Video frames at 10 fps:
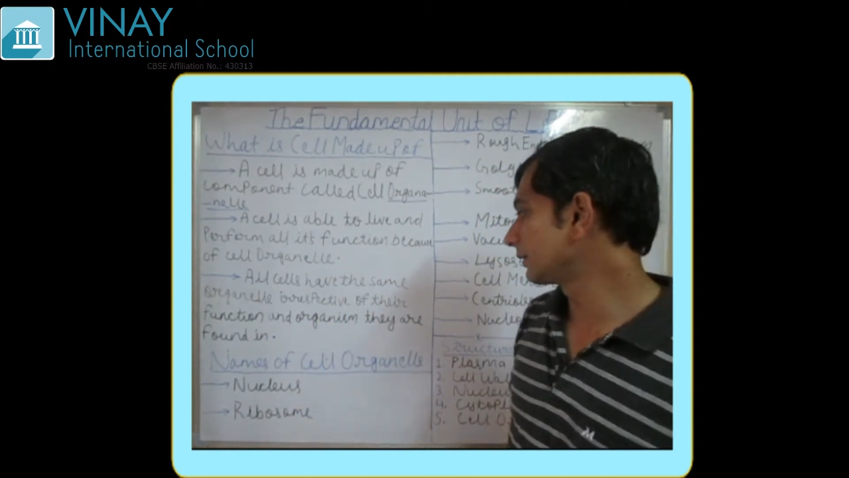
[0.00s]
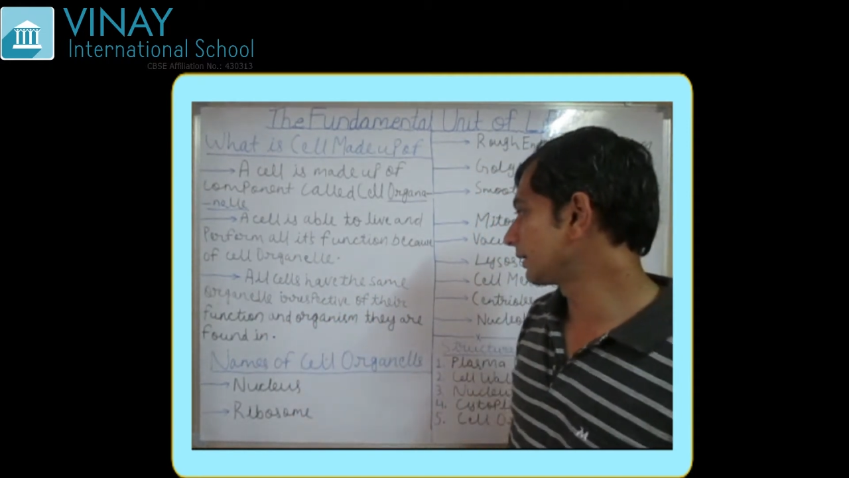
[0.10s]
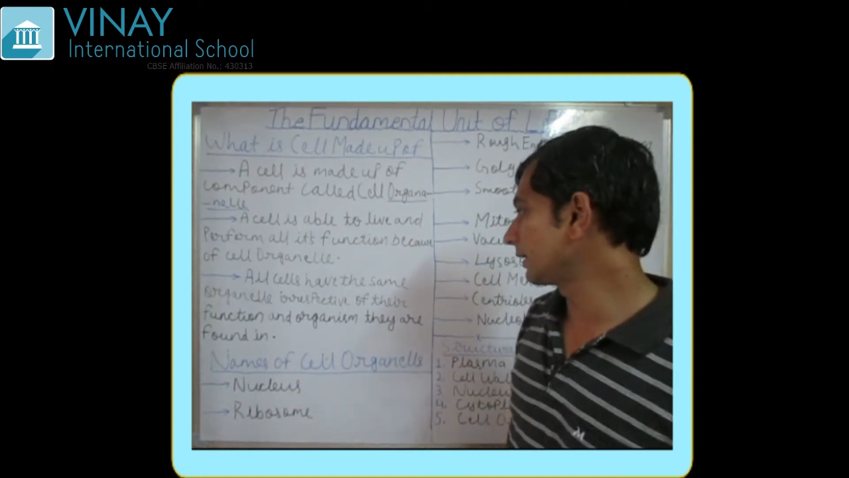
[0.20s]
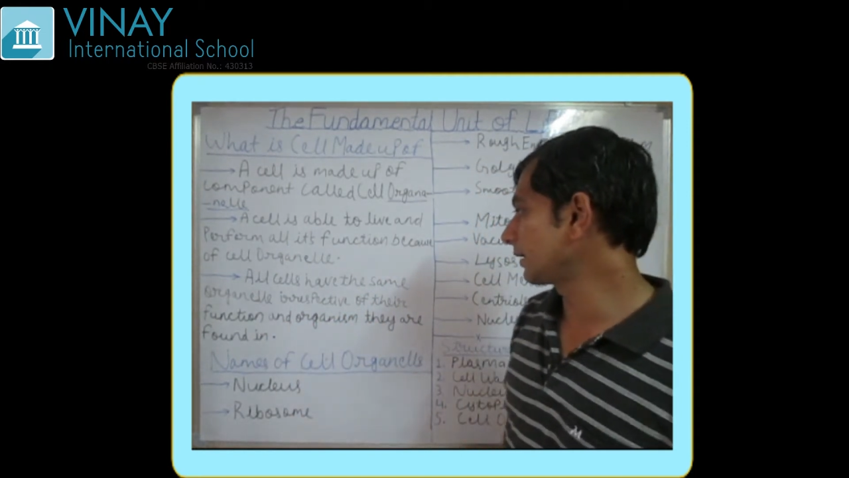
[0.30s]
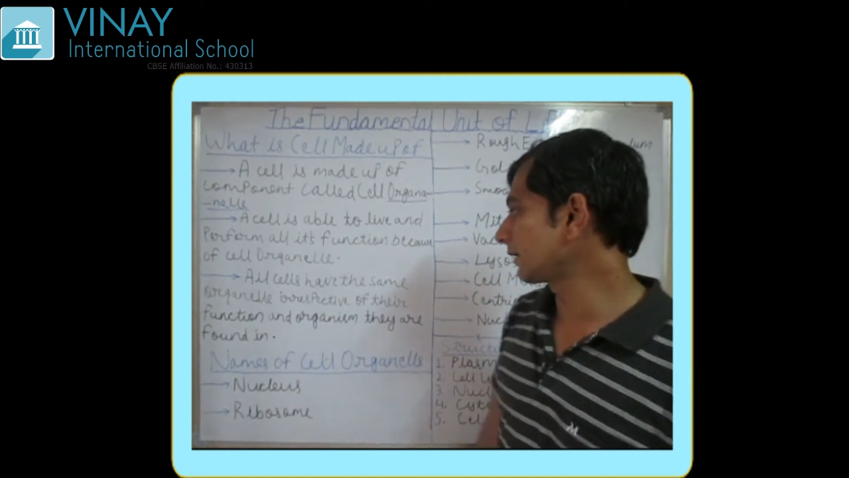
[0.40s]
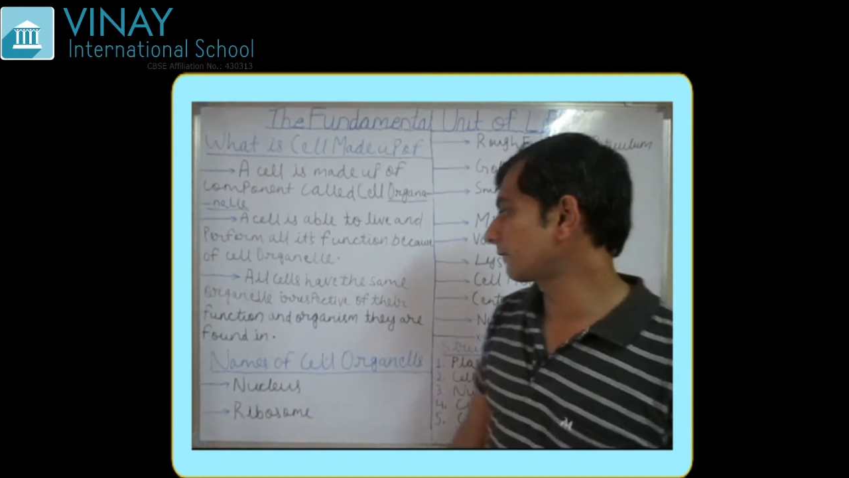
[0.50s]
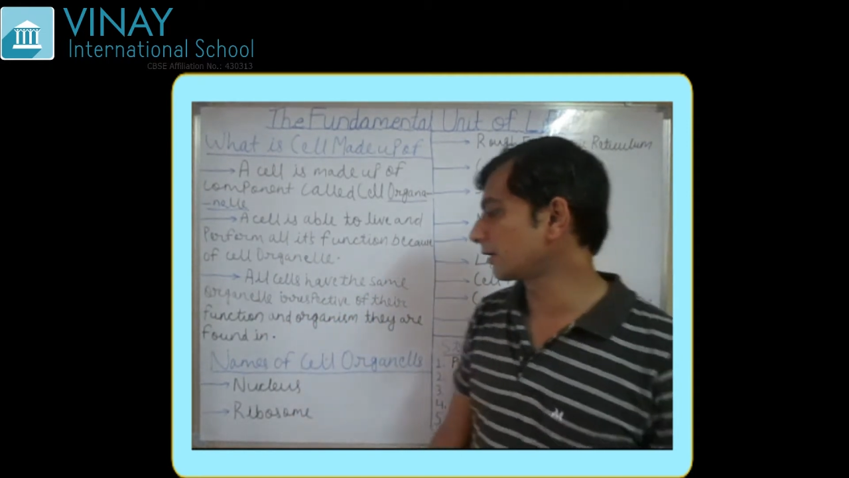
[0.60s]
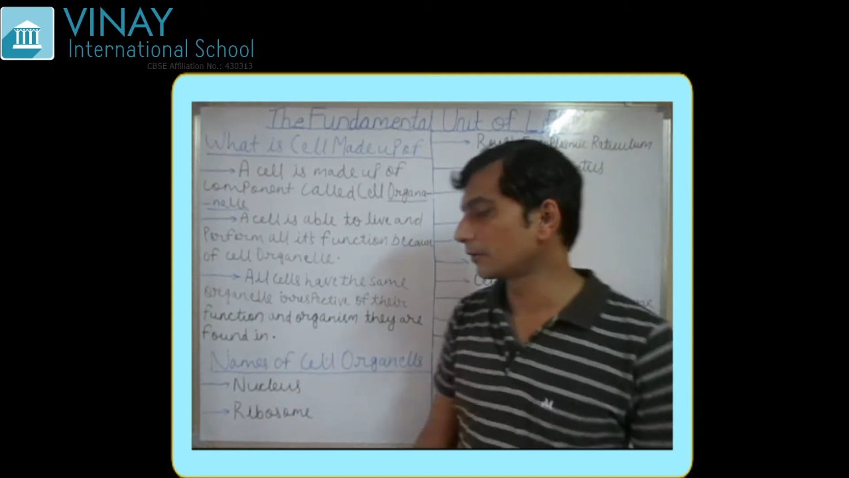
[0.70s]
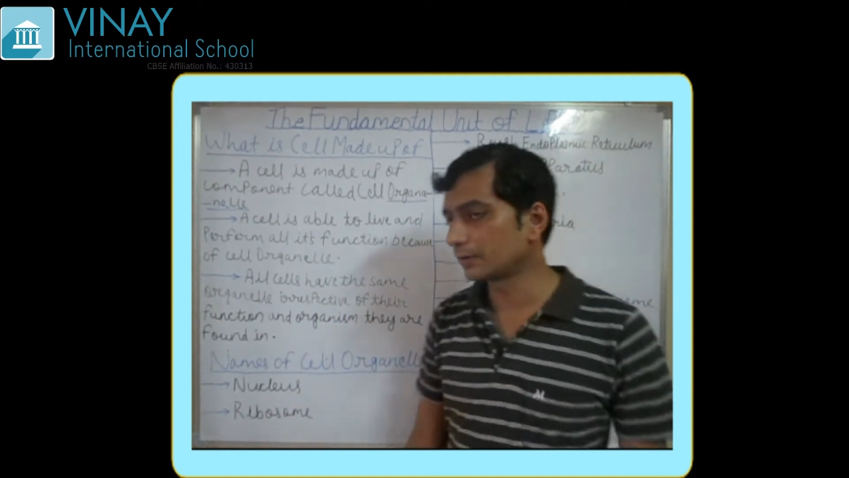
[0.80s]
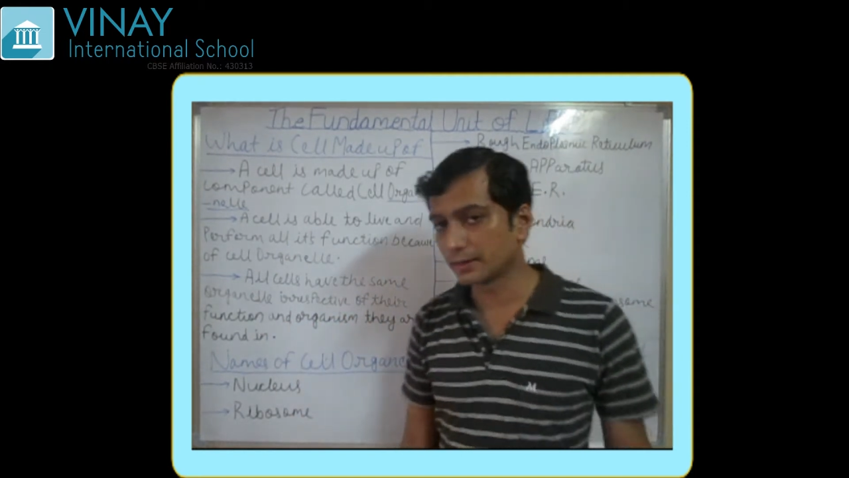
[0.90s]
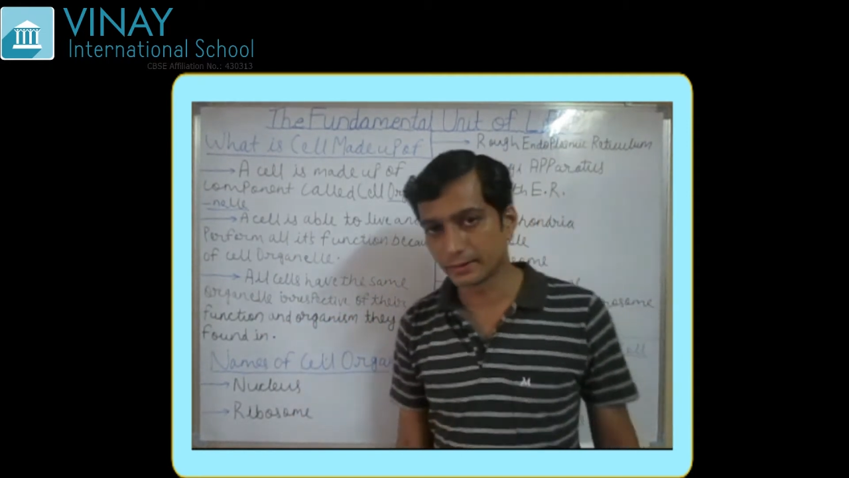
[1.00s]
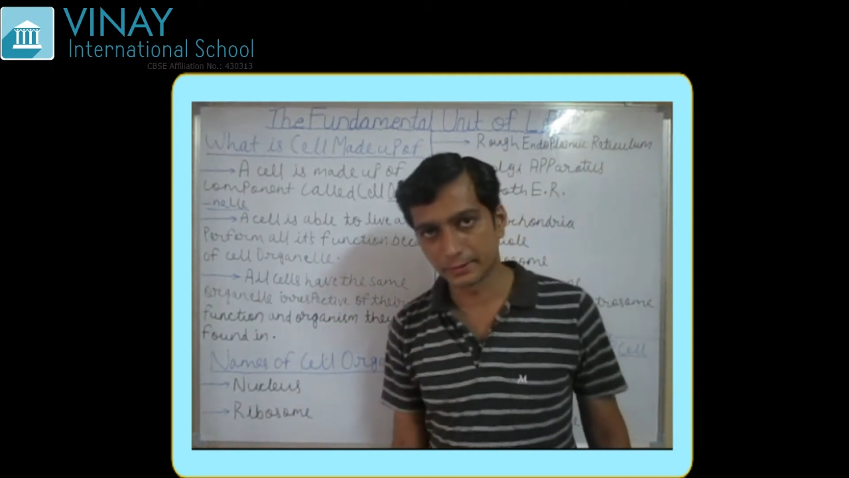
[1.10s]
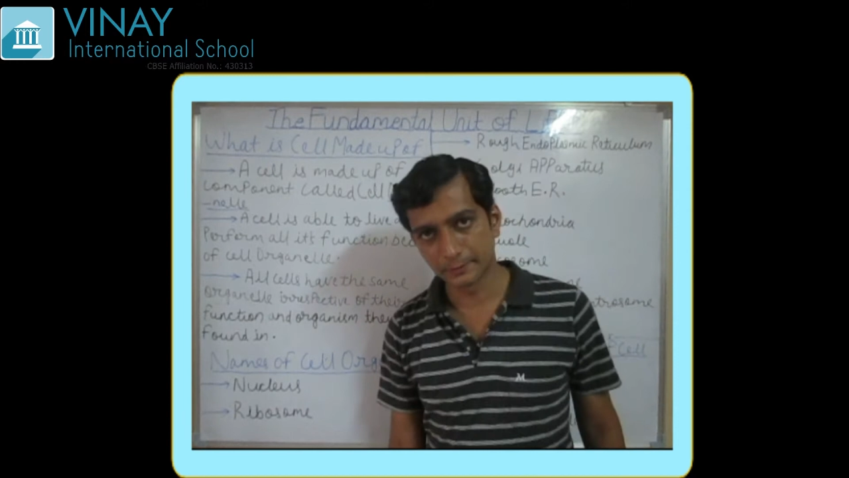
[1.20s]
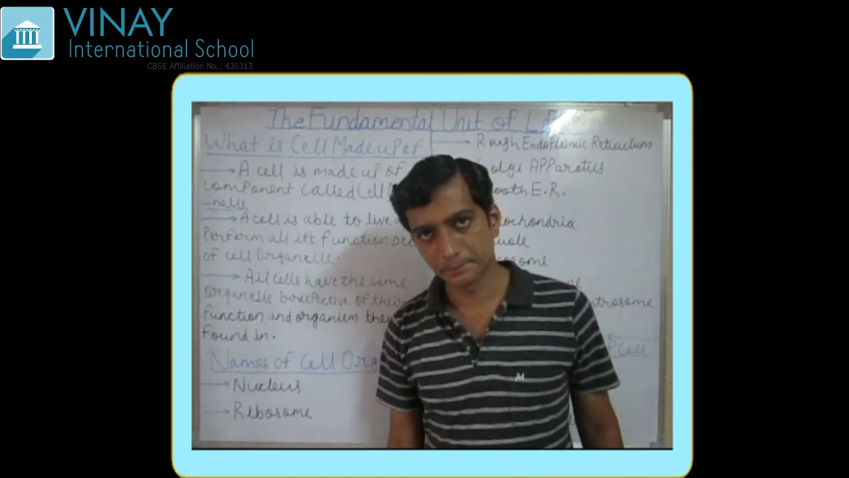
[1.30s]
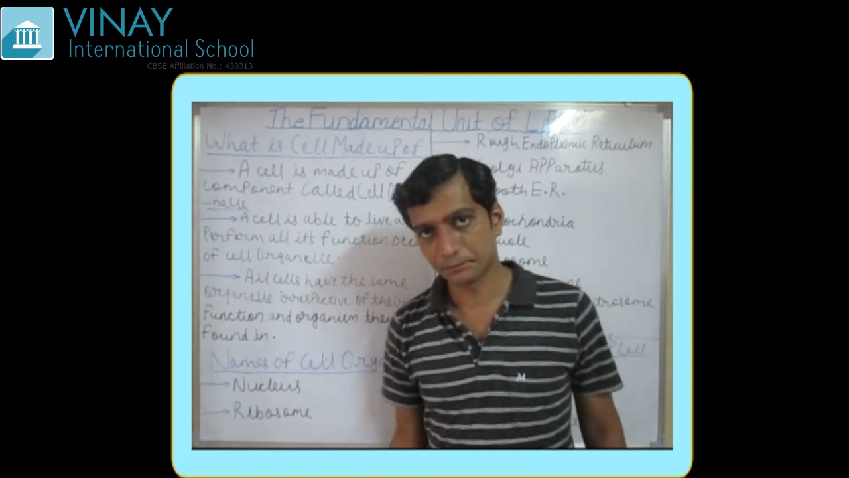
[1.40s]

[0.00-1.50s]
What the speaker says: they are found in.